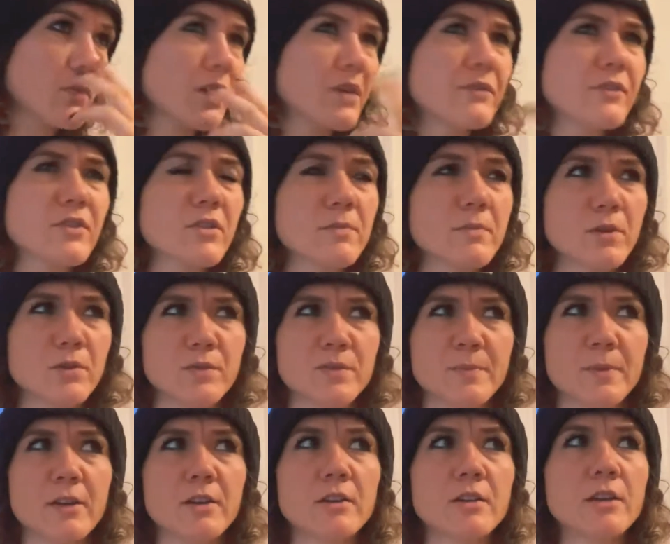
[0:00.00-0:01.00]
for the most
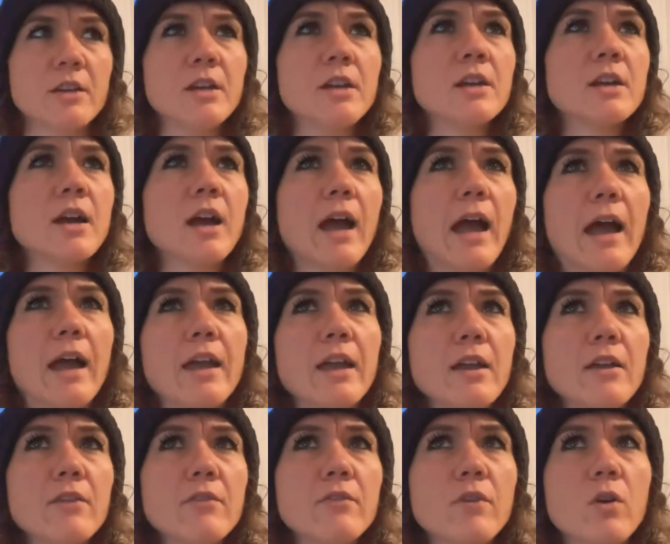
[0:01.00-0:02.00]
part. I
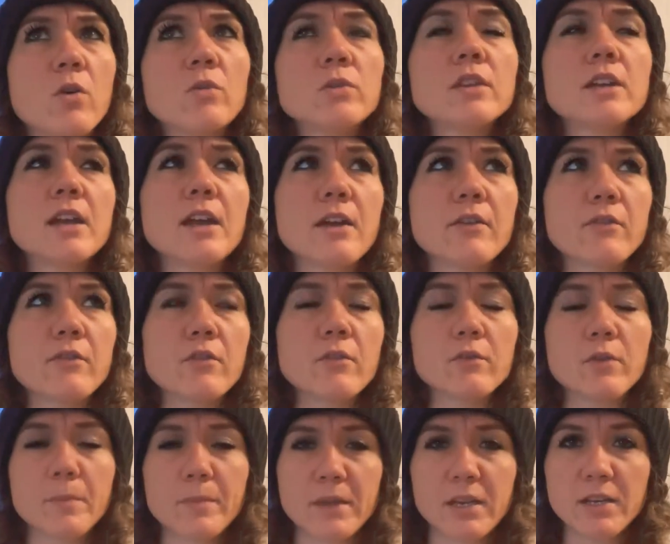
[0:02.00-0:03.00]
have only ever
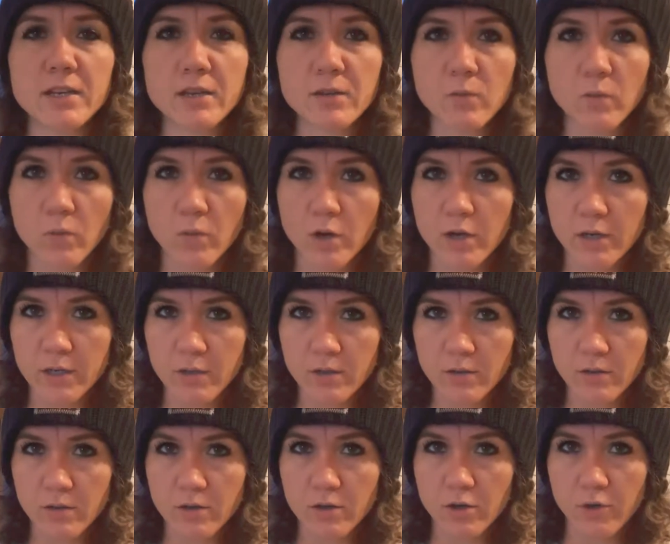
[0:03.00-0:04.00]
repeated one
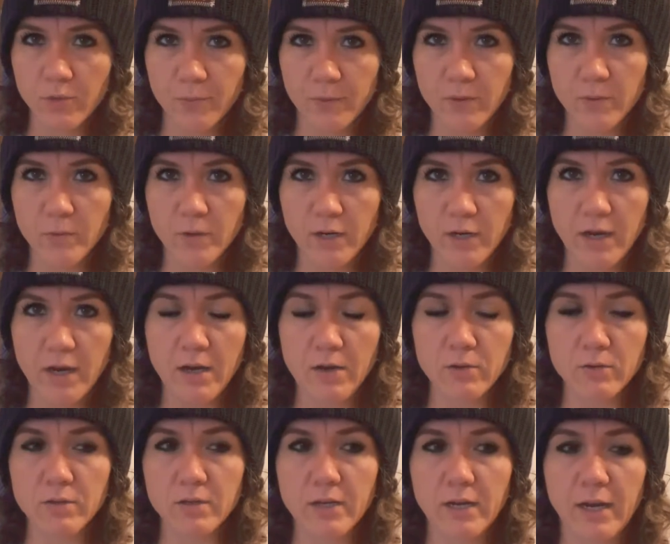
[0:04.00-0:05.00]
open
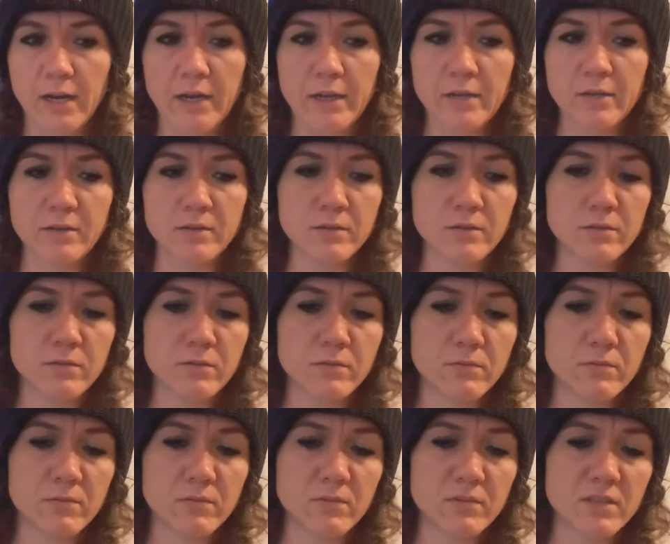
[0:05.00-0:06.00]
workout and
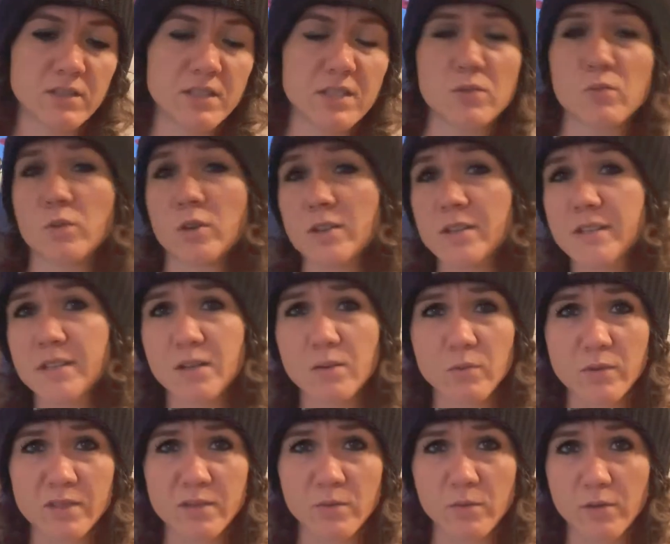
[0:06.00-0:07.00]
did worse, and it
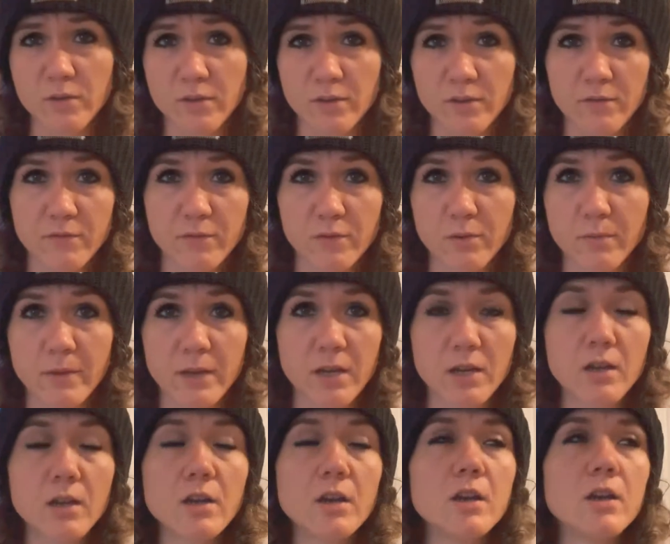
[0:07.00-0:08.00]
wasn't worth it for me.
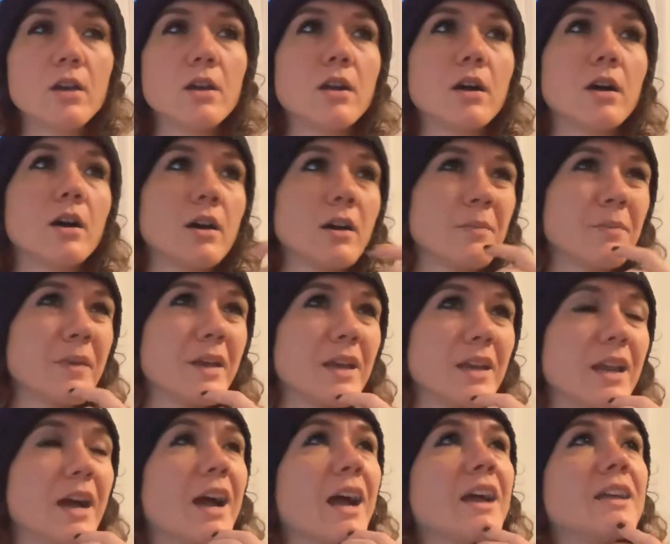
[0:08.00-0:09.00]

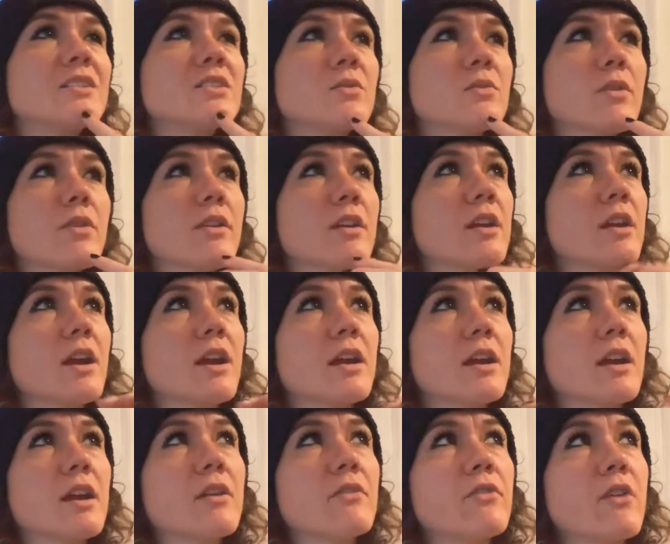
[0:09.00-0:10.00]
And I don't think I
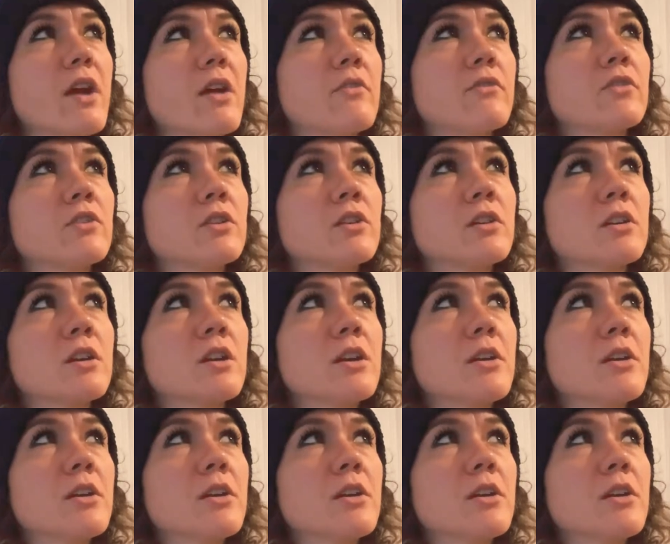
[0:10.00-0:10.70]
have ever